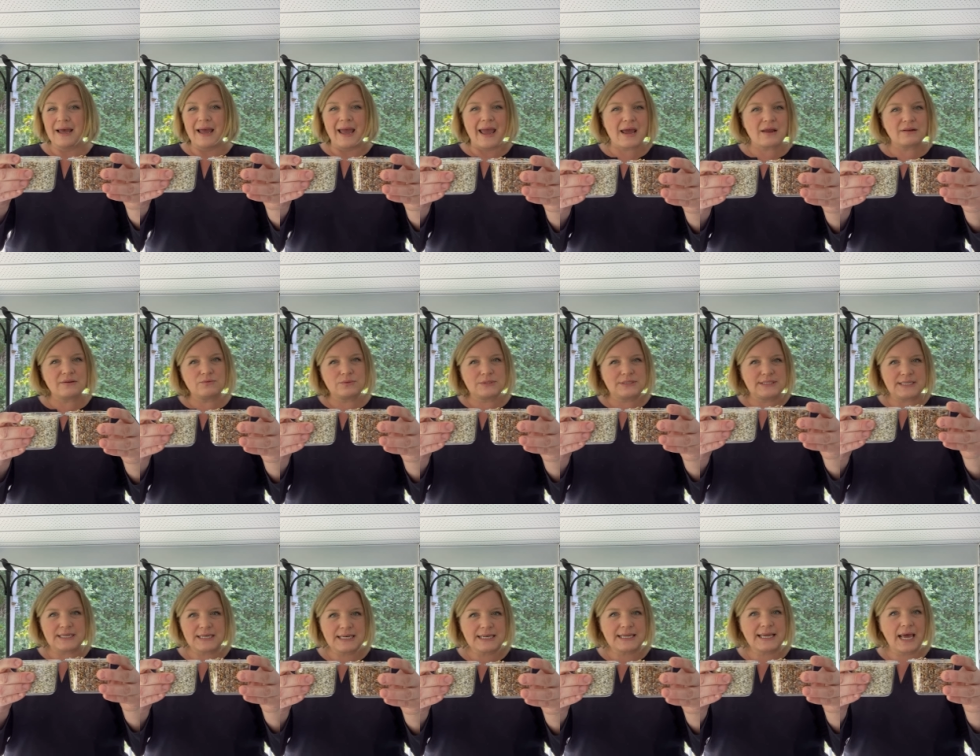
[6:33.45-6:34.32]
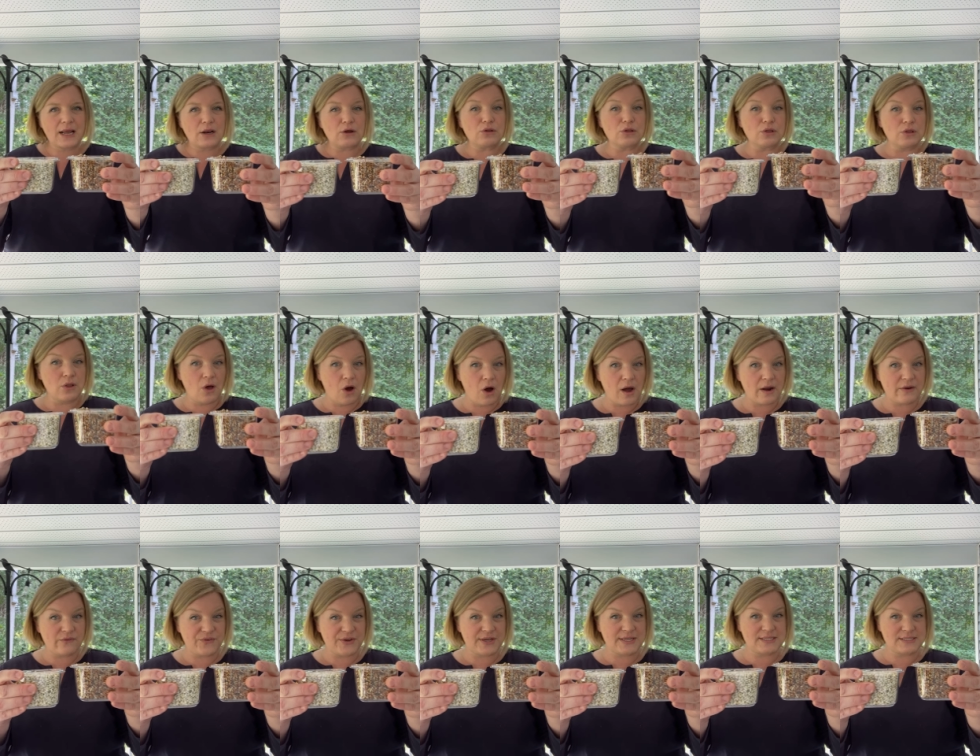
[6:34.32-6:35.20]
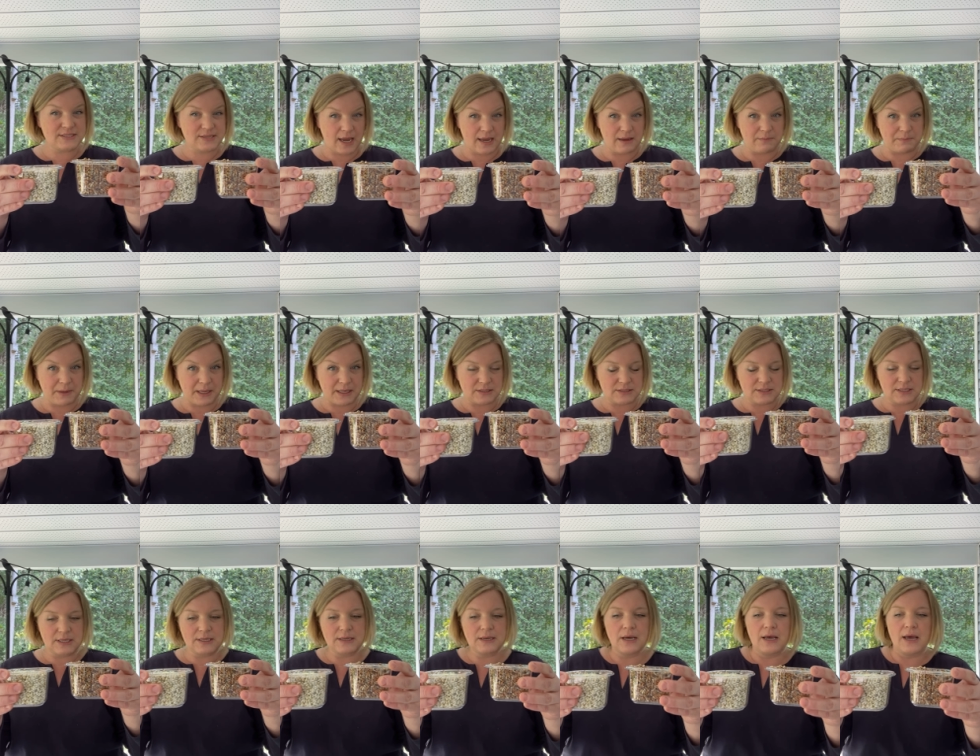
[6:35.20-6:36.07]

it didn't get a lot of excitement.